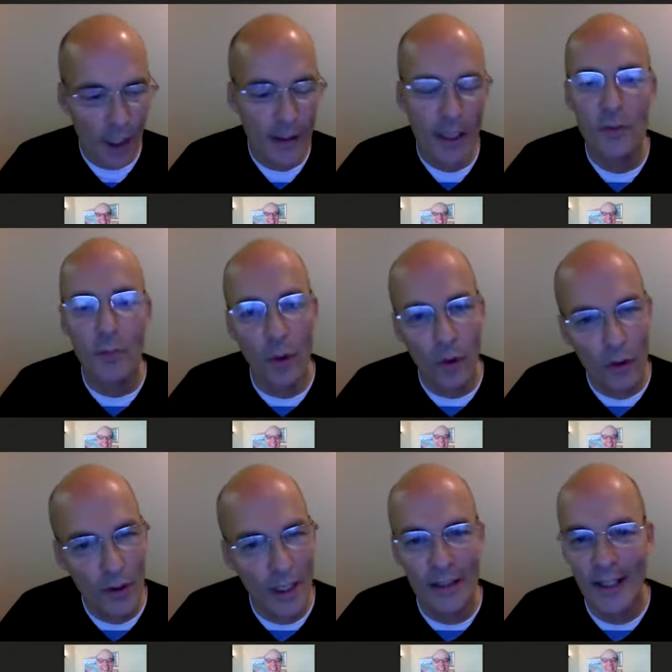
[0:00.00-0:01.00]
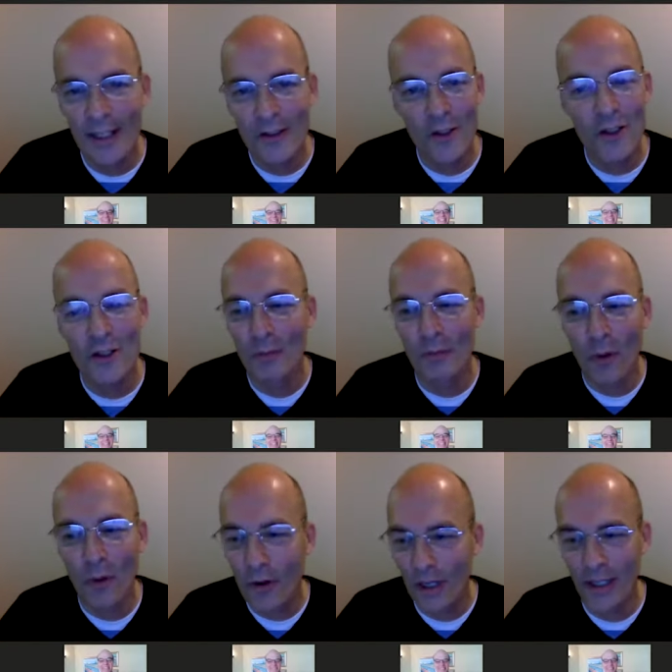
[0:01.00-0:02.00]
That's boring. That's just
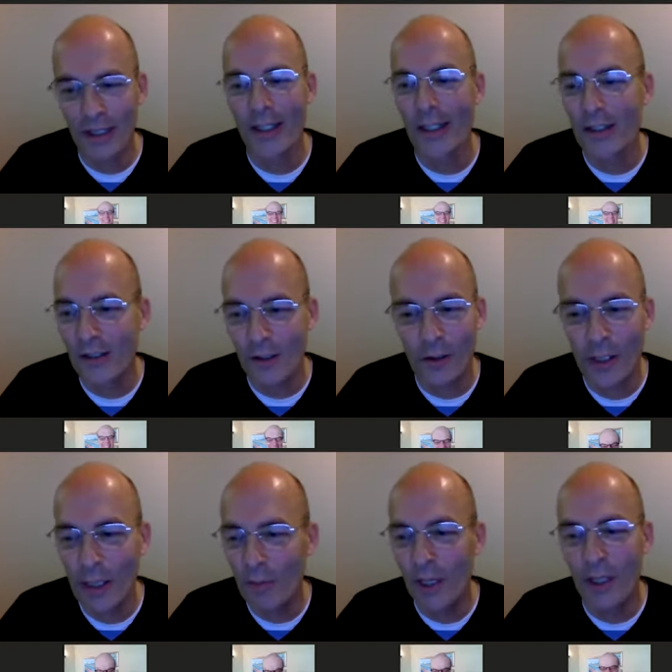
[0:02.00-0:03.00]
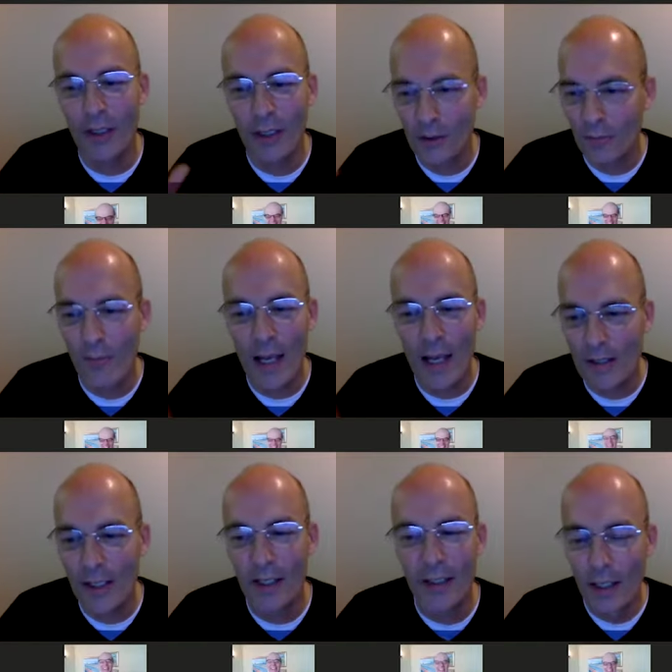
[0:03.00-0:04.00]
boring, and it's creepy, and it's
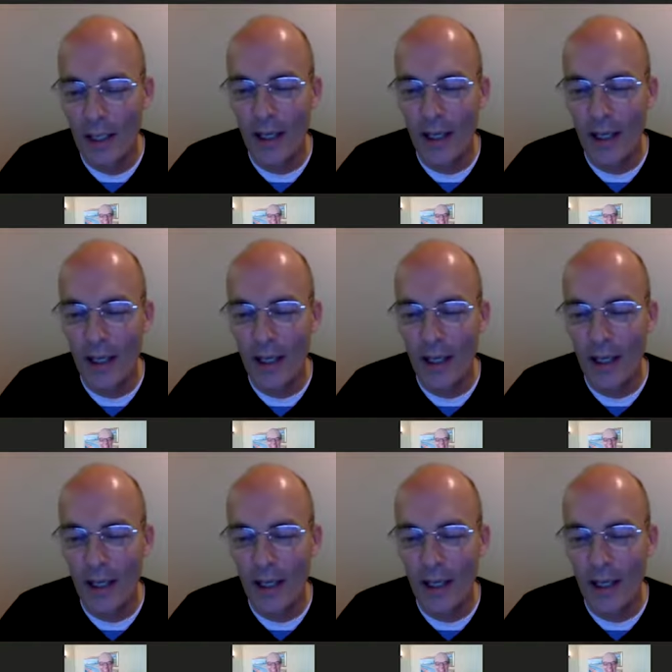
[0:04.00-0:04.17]
messy, and,